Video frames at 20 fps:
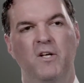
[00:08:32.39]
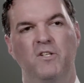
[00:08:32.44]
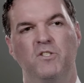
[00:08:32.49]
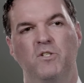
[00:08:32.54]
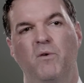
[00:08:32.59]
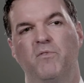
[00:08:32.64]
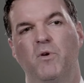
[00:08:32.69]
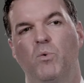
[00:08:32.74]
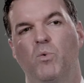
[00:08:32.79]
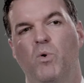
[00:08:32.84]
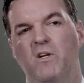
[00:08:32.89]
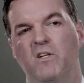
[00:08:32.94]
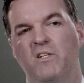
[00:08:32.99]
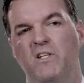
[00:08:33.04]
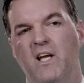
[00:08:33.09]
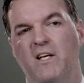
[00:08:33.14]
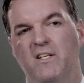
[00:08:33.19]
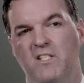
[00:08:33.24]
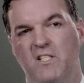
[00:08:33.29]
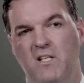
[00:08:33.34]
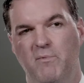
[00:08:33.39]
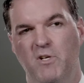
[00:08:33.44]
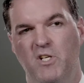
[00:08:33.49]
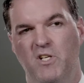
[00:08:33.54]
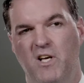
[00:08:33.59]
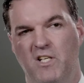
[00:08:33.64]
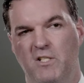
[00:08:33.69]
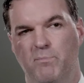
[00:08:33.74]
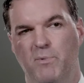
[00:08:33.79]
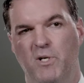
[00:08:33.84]
So if you were to take a
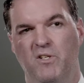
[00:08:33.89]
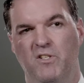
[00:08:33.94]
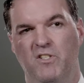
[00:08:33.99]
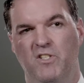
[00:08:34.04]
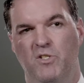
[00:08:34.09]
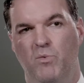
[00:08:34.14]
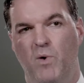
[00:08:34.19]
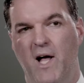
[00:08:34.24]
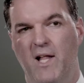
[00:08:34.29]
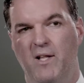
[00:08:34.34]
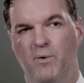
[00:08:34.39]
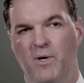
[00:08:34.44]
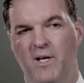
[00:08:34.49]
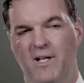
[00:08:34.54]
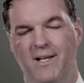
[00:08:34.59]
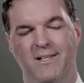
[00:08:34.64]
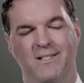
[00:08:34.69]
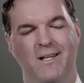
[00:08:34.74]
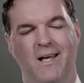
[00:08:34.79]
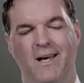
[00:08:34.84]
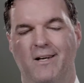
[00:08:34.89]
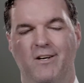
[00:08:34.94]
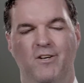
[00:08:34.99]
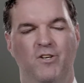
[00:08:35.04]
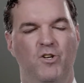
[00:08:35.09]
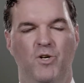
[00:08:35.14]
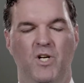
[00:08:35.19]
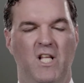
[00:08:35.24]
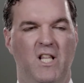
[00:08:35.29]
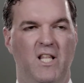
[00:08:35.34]
Subutex pill and swallow it, it's not gonna
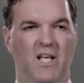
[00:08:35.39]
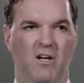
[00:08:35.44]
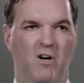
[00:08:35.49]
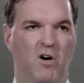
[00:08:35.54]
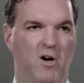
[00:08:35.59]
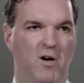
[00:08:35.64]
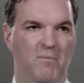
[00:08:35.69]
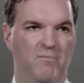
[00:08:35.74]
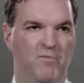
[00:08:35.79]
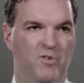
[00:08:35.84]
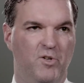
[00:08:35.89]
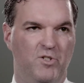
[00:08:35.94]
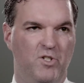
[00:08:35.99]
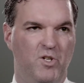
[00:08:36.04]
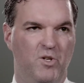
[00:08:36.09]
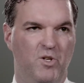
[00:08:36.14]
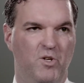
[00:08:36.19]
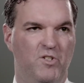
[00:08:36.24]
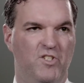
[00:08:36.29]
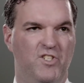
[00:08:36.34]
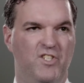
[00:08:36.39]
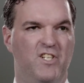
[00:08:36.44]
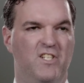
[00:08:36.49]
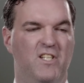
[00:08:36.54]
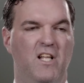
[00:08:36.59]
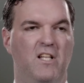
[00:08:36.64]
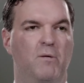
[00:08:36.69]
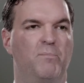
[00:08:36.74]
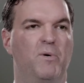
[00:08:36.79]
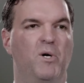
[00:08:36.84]
do anything harmful to you, it's just
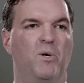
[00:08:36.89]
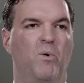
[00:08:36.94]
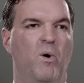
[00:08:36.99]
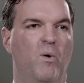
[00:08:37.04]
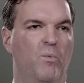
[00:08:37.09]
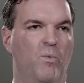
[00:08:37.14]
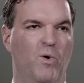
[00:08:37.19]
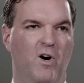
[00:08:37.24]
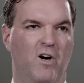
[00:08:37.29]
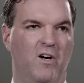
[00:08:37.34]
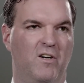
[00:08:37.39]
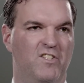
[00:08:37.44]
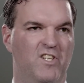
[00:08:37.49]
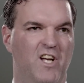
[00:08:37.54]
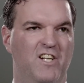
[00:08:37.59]
that the pill won't work.